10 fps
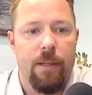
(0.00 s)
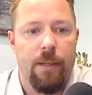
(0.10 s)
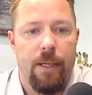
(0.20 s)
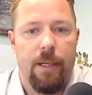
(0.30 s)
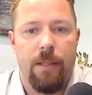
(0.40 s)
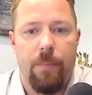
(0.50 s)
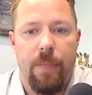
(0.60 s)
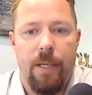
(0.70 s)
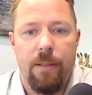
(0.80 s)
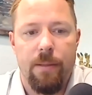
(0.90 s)

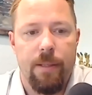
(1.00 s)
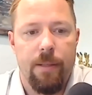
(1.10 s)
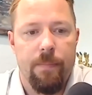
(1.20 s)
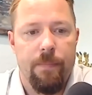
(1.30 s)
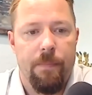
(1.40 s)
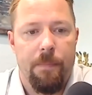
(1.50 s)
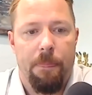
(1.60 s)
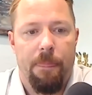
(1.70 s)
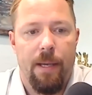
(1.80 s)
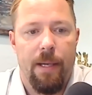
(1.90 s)
independently.
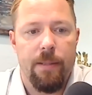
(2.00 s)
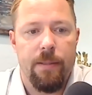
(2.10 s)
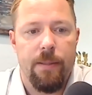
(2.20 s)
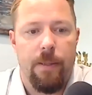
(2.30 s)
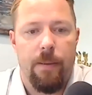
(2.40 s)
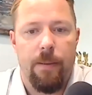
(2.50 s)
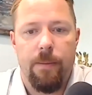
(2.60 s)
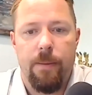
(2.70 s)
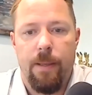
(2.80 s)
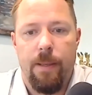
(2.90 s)
And
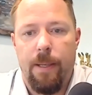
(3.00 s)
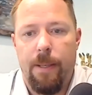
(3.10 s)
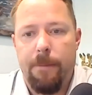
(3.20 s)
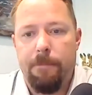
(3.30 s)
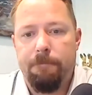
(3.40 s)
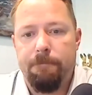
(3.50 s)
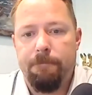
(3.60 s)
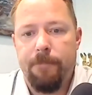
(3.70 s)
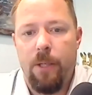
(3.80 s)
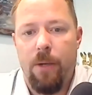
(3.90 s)
so,
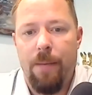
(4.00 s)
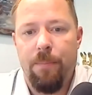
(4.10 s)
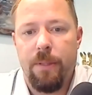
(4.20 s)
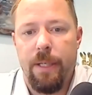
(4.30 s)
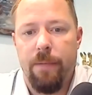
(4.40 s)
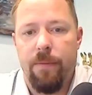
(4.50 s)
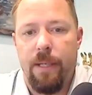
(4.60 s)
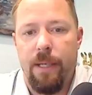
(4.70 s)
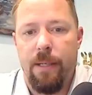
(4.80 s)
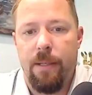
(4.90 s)
you know, I believe
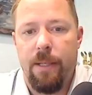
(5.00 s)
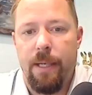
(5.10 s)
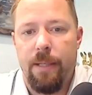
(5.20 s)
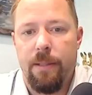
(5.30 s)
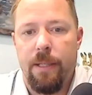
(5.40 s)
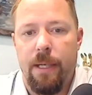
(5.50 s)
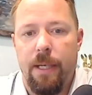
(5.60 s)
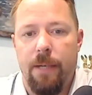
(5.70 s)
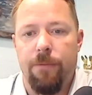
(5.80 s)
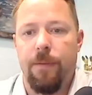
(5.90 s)
that
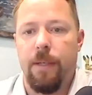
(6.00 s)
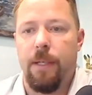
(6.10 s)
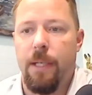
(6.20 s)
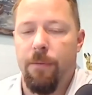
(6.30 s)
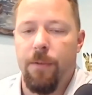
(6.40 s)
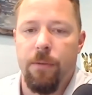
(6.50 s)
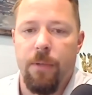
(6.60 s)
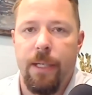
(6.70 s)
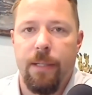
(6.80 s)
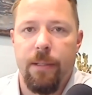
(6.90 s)
if you
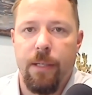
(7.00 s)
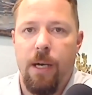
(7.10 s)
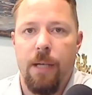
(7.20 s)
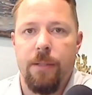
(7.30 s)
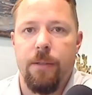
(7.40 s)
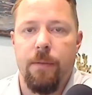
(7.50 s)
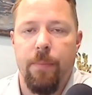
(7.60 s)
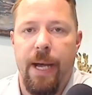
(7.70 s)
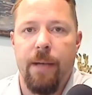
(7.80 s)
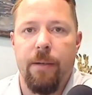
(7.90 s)
look at the cost of the
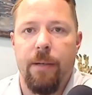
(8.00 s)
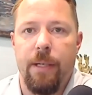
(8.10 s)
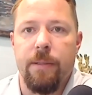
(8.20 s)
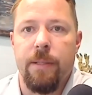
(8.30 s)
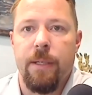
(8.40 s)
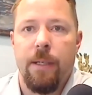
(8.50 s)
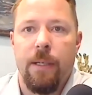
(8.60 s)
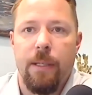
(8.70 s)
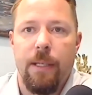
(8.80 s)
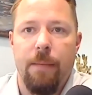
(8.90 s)
batteries,
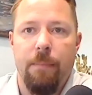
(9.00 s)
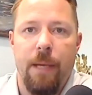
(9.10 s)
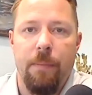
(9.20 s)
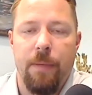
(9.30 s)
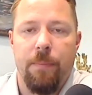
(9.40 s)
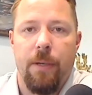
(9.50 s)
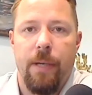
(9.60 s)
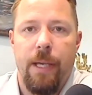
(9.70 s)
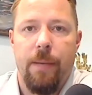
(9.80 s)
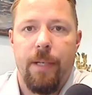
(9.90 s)
that it may be
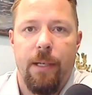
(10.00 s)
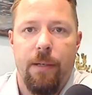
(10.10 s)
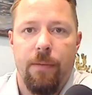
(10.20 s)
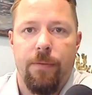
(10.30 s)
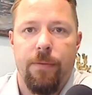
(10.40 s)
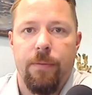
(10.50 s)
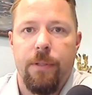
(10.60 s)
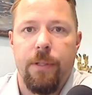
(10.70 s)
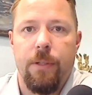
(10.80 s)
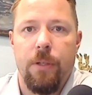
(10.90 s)
prohibitive
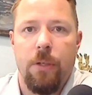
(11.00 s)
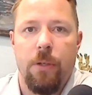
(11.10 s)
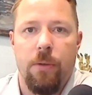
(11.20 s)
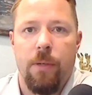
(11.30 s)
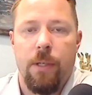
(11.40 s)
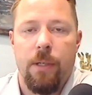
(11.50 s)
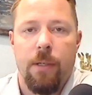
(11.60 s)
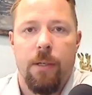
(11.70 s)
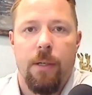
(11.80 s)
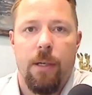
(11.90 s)
to do
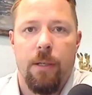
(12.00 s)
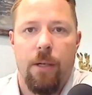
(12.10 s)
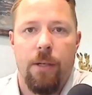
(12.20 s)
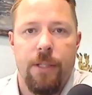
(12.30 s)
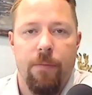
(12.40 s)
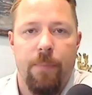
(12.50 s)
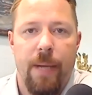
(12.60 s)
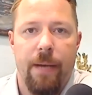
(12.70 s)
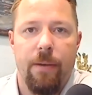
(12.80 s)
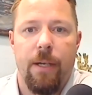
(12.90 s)
a large enough
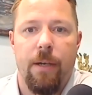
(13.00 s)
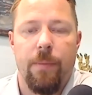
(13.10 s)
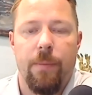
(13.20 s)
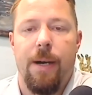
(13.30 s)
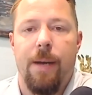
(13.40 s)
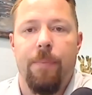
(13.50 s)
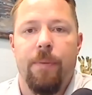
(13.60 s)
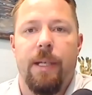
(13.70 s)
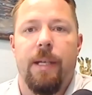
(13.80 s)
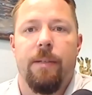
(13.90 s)
battery on a
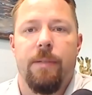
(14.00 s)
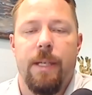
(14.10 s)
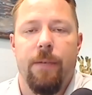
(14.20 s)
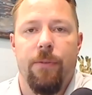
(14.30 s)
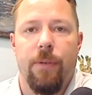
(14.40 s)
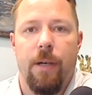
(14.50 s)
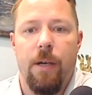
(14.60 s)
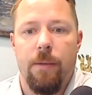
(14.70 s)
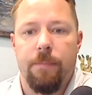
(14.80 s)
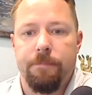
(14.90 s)
property, say for a home,